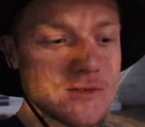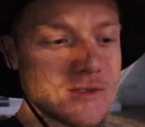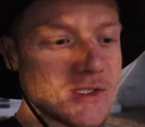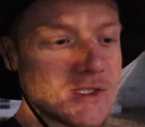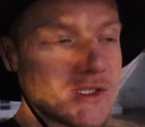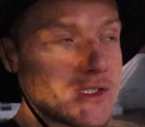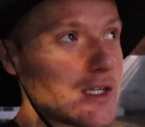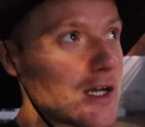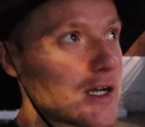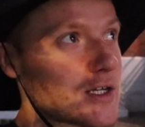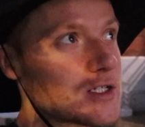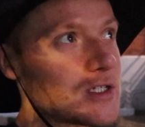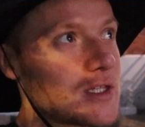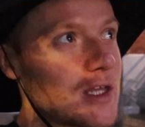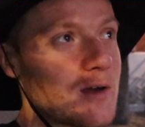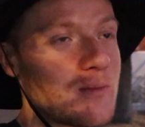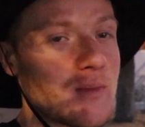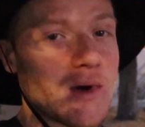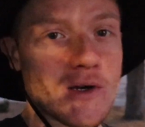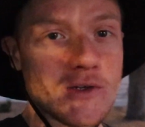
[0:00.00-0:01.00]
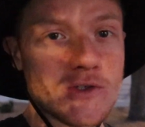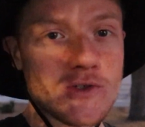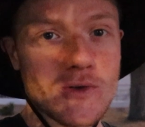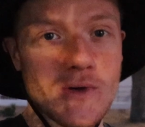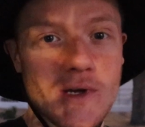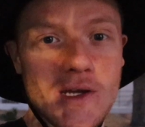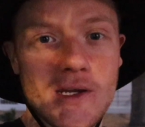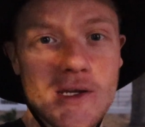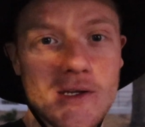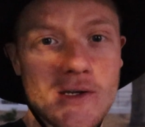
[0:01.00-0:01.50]
This is actually a
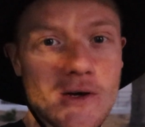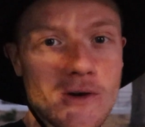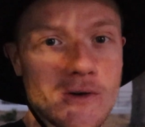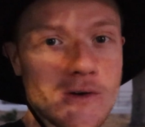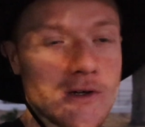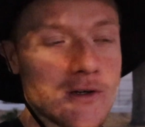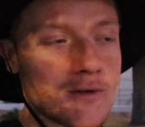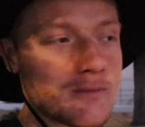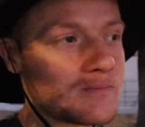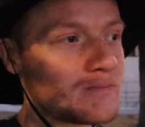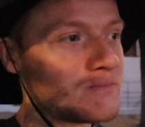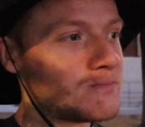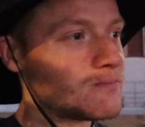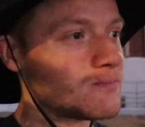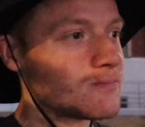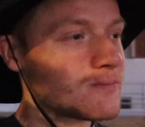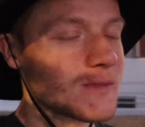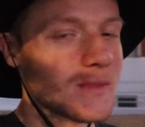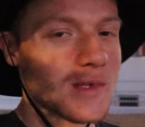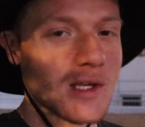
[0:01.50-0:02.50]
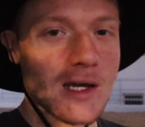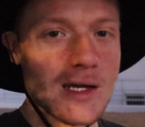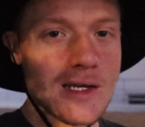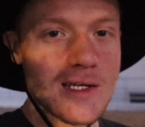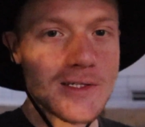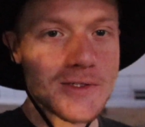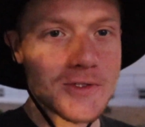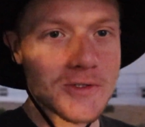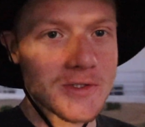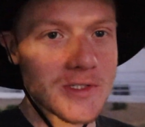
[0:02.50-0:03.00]
Mediterranean oak. Kind
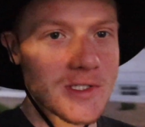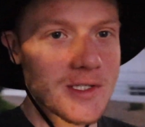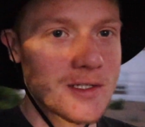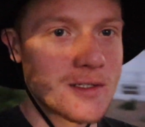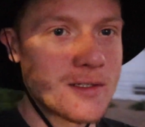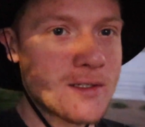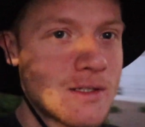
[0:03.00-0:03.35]
of interesting.